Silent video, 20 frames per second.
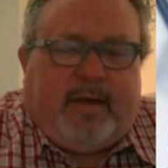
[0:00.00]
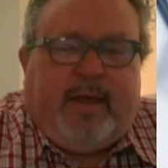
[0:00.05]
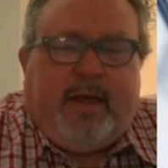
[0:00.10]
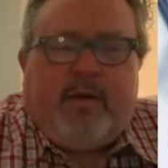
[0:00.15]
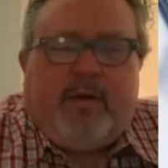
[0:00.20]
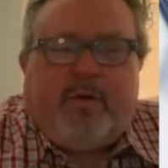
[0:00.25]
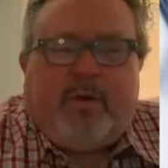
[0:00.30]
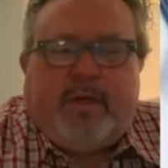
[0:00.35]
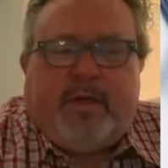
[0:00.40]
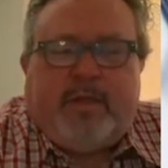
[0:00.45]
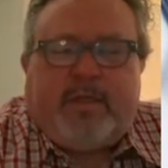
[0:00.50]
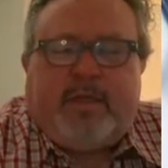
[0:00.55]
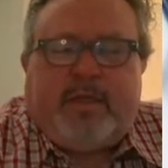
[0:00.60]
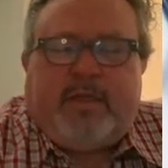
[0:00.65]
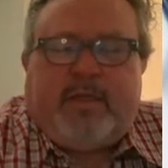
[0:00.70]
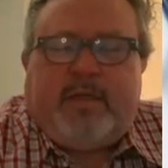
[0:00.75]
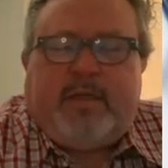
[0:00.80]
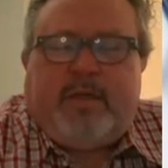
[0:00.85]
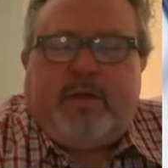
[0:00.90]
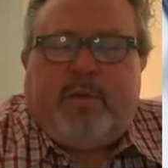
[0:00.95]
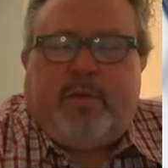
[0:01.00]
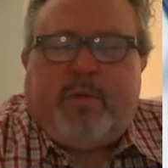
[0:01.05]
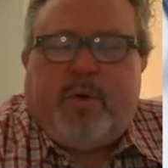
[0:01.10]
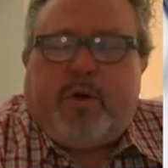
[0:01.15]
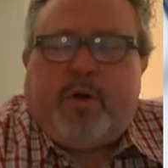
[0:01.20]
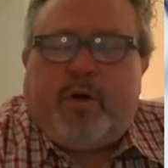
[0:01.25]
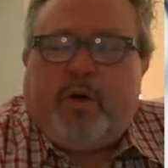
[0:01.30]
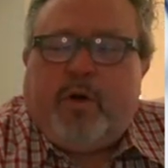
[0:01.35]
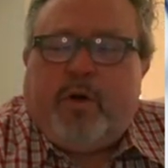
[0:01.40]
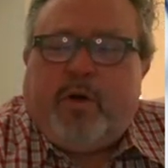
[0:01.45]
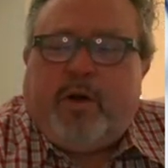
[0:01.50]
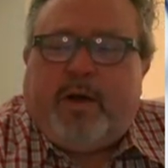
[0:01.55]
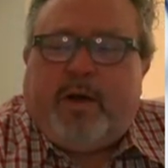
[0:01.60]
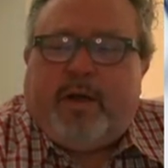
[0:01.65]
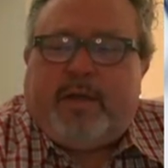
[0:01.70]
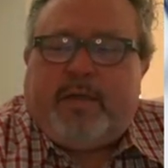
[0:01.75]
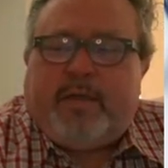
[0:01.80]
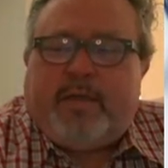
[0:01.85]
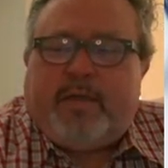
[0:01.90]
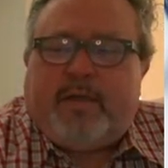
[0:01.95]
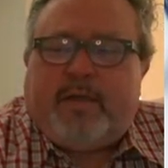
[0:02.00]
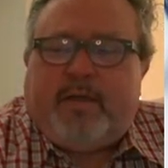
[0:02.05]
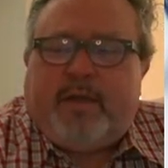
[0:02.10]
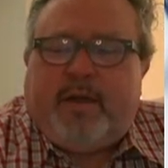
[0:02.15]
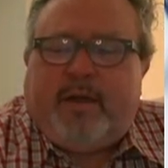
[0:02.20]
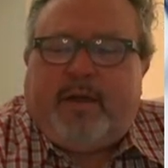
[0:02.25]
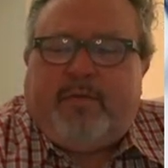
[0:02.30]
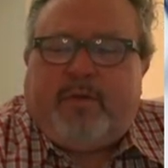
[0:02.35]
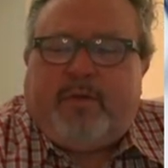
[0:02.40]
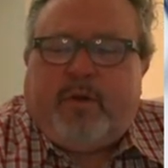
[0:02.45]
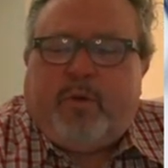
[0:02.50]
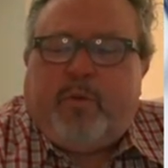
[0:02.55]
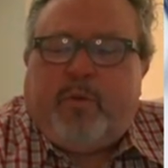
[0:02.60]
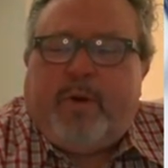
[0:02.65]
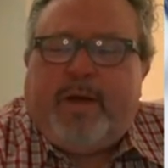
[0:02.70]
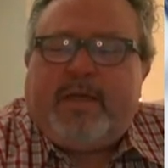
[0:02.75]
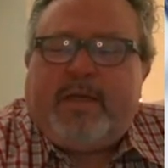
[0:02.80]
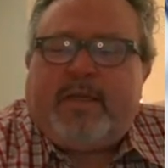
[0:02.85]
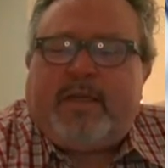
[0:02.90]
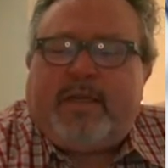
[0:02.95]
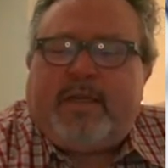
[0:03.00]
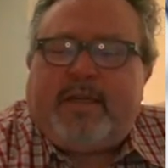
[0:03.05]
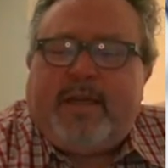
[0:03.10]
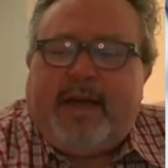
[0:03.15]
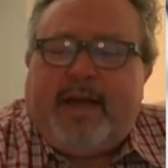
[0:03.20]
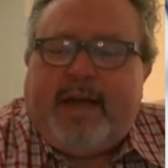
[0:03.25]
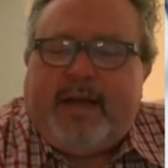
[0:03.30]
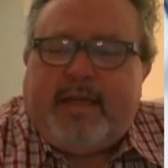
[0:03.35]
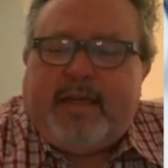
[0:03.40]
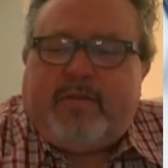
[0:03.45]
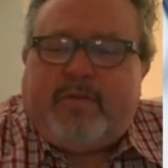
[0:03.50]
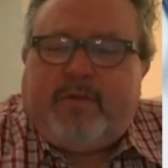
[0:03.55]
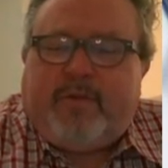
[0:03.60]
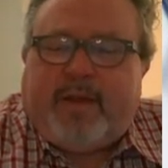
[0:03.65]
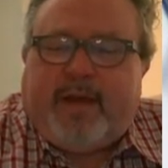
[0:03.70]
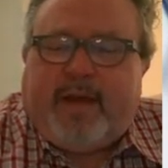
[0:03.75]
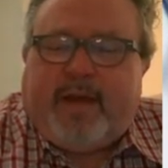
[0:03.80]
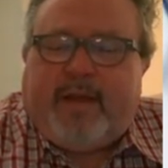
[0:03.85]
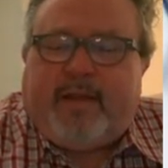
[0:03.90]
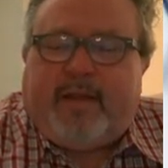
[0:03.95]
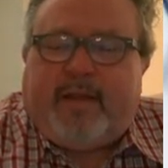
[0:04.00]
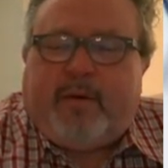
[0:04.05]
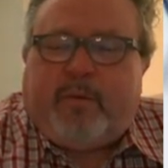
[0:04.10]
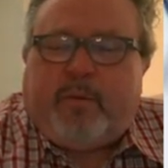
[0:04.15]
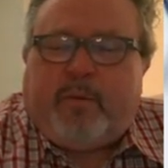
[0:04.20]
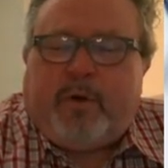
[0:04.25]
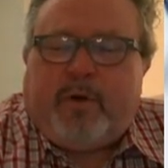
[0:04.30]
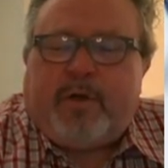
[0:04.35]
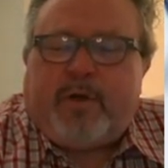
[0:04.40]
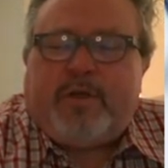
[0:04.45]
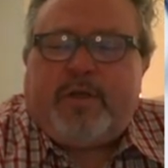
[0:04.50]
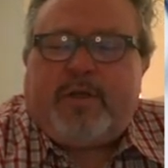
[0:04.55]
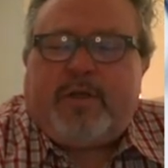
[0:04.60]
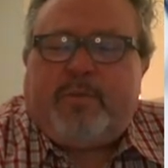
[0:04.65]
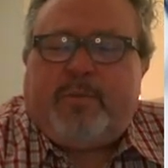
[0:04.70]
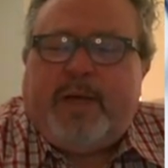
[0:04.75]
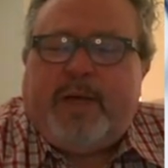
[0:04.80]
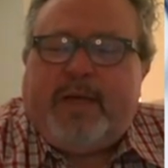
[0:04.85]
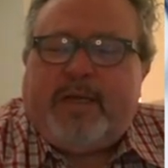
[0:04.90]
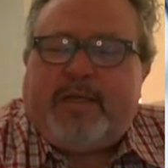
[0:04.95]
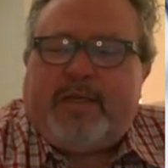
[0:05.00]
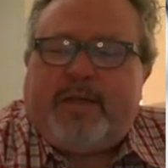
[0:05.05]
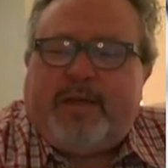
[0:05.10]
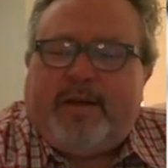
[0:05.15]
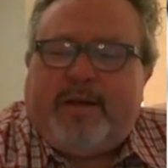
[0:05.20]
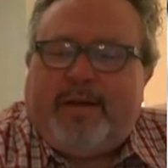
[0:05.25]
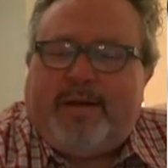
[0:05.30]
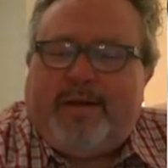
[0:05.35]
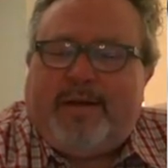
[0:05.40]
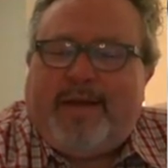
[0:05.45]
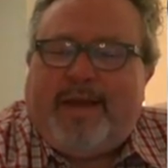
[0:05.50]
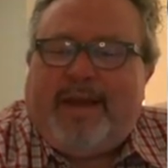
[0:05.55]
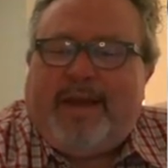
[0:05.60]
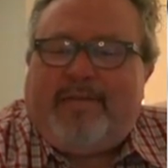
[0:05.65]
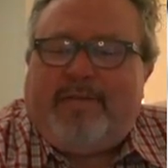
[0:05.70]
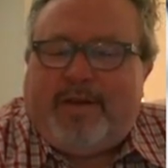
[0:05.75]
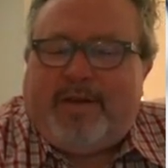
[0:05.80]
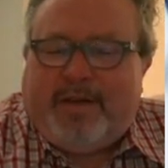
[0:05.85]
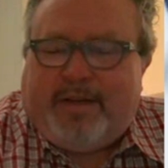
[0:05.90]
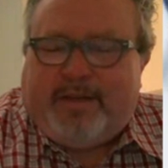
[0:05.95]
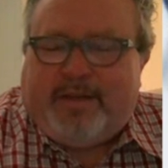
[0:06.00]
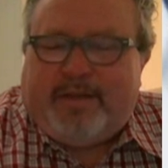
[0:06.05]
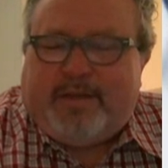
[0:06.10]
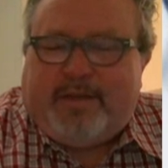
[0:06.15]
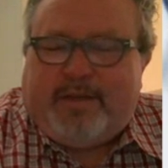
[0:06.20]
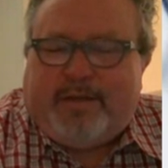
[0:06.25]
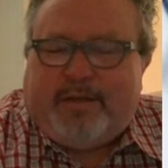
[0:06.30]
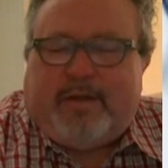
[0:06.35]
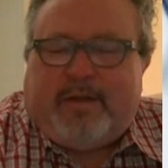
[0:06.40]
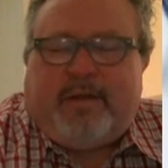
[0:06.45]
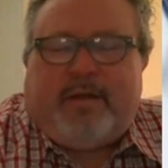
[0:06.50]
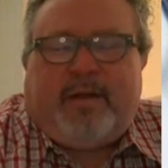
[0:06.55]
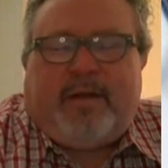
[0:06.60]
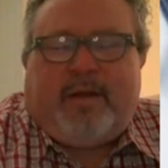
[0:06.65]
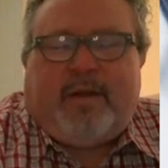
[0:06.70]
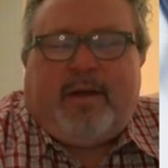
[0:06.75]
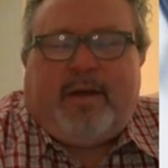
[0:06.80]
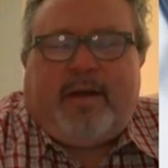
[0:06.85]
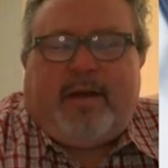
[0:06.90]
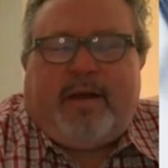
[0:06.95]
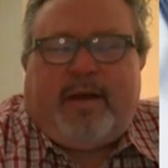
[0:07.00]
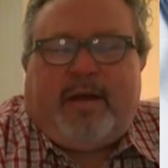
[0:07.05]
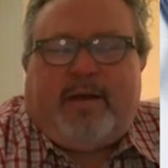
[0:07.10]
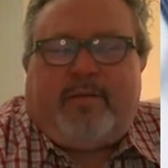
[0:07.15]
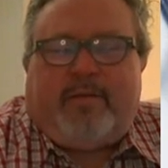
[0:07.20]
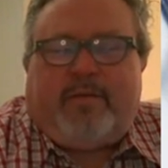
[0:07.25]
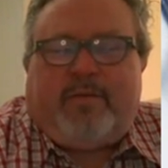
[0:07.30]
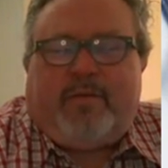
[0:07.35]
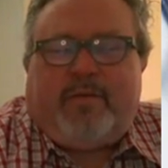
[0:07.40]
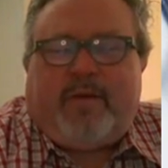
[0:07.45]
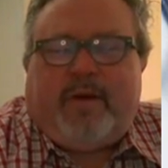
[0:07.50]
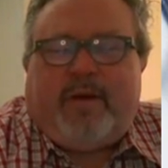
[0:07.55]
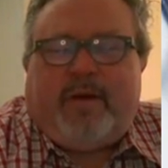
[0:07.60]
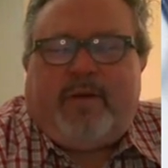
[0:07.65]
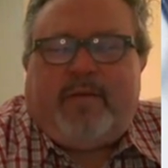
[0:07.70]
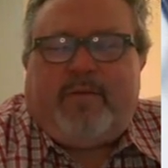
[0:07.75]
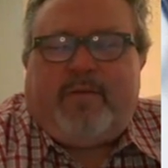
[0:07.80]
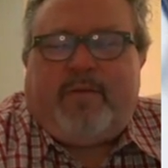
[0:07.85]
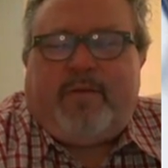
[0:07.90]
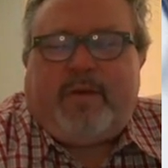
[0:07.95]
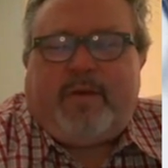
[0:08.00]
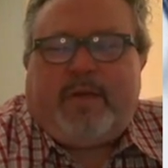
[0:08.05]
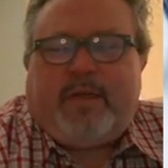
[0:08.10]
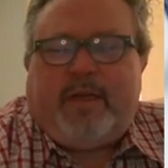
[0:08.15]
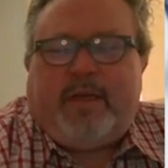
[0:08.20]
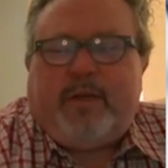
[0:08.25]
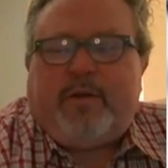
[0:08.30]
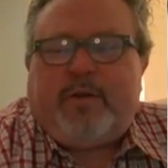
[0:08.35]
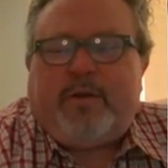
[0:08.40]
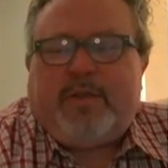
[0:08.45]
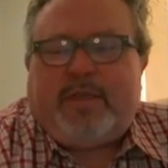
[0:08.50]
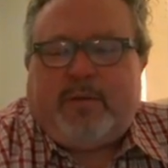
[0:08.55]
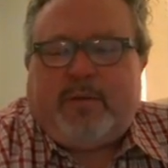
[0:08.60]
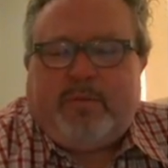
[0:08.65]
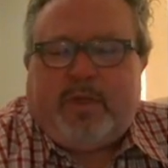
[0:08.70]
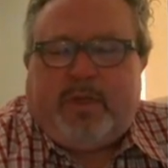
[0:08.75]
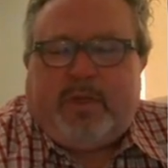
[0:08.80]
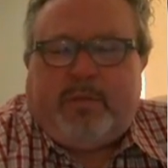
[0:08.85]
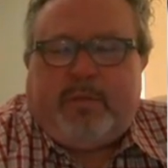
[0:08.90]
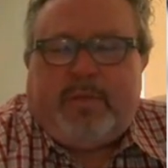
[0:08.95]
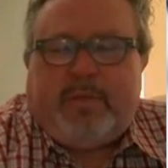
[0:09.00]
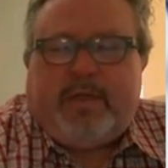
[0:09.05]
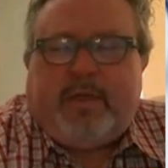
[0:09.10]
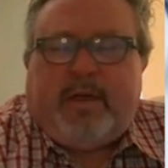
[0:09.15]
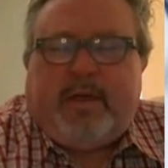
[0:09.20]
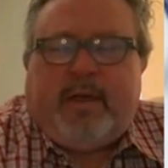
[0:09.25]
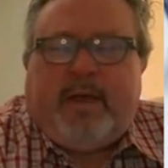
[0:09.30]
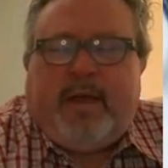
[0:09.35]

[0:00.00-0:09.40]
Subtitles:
hindrance to motor neurons, if there are ways to test for that weren't just based on evidence of clinical symptoms,